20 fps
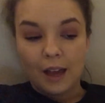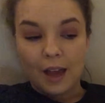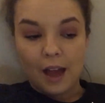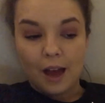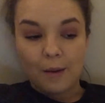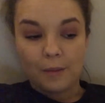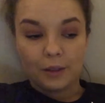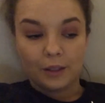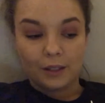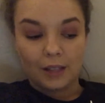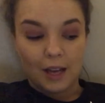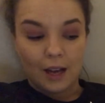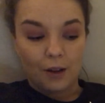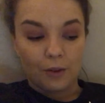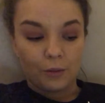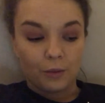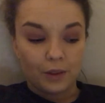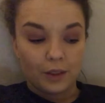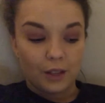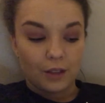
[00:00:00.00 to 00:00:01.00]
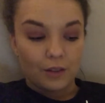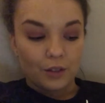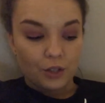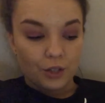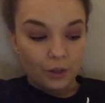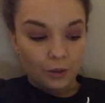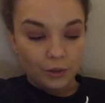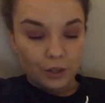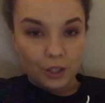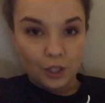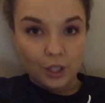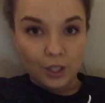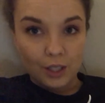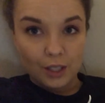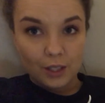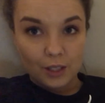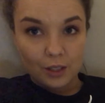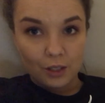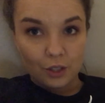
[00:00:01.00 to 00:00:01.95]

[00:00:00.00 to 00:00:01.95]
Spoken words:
am allowed within the dosages